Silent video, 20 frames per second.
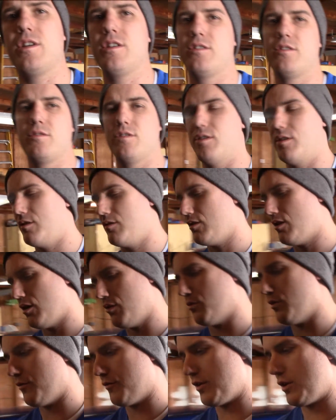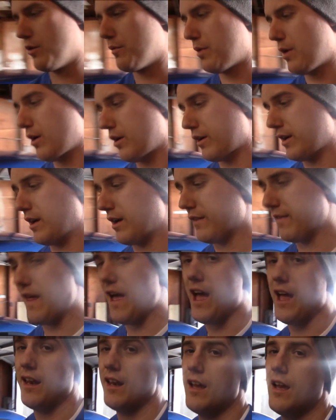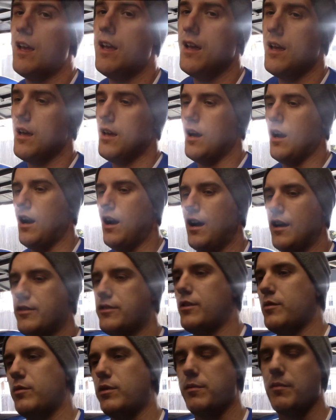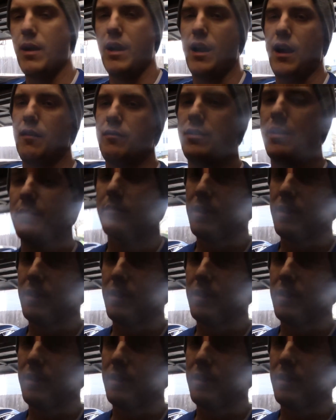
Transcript: to do a, a reveal party on that. Uh, so we may have something